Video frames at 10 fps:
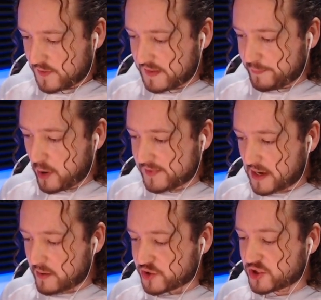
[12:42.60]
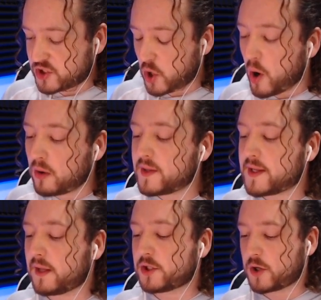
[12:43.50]
The bomb tower should totally
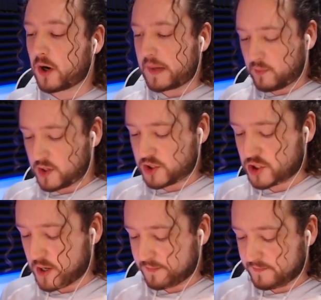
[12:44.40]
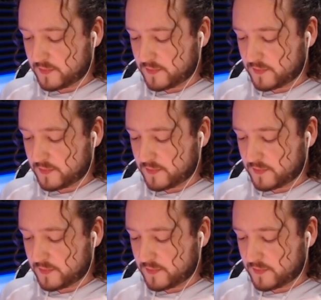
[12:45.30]
kill a Dark Goblin in one shot.